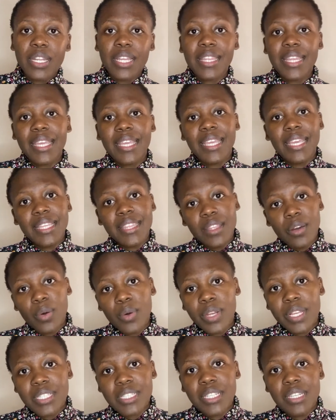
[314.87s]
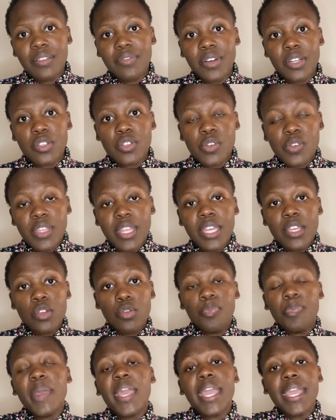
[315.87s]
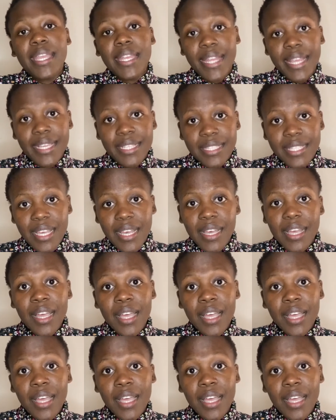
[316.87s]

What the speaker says: they get the orders delivered to you, then you pay later.